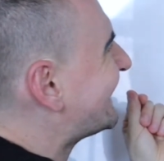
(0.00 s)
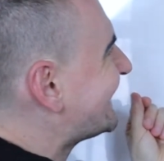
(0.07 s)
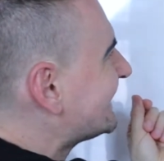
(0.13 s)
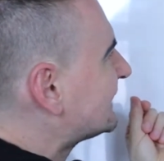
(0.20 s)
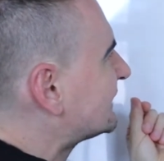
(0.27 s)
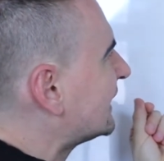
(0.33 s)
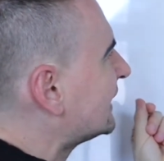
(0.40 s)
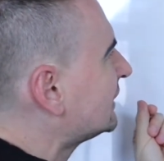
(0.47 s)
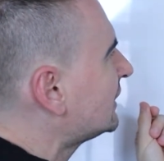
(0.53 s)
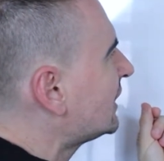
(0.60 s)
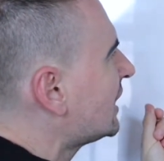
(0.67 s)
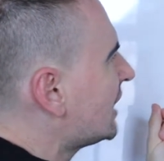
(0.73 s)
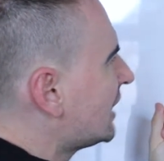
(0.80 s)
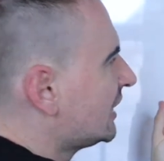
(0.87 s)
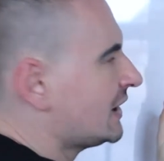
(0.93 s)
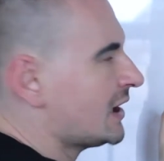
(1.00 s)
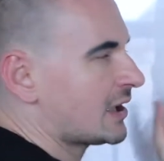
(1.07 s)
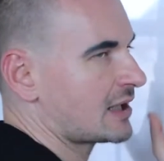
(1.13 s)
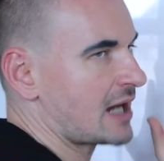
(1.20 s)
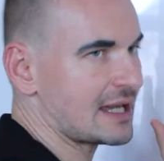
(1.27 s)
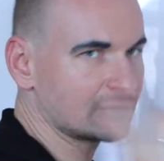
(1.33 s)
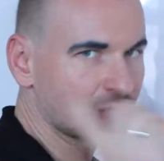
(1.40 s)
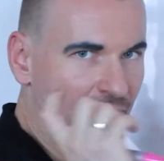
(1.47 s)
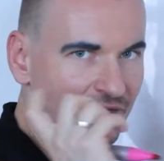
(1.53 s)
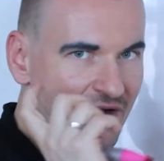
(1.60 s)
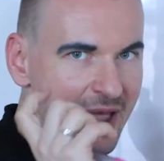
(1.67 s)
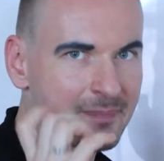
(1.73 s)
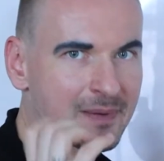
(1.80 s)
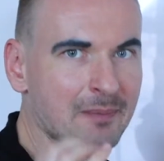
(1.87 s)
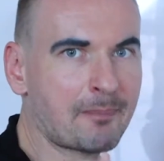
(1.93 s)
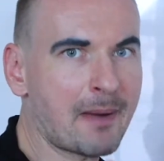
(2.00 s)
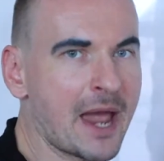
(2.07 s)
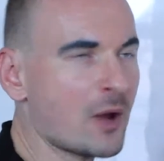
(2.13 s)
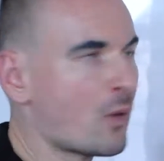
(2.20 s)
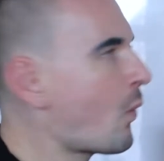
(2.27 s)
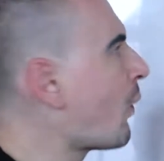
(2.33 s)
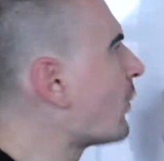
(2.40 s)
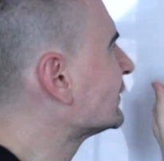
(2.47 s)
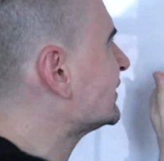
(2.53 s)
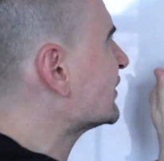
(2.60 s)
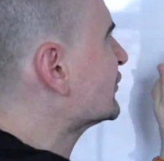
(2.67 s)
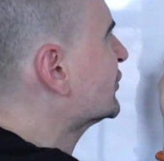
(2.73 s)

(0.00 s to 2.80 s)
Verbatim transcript: written in a kind of apple pie order,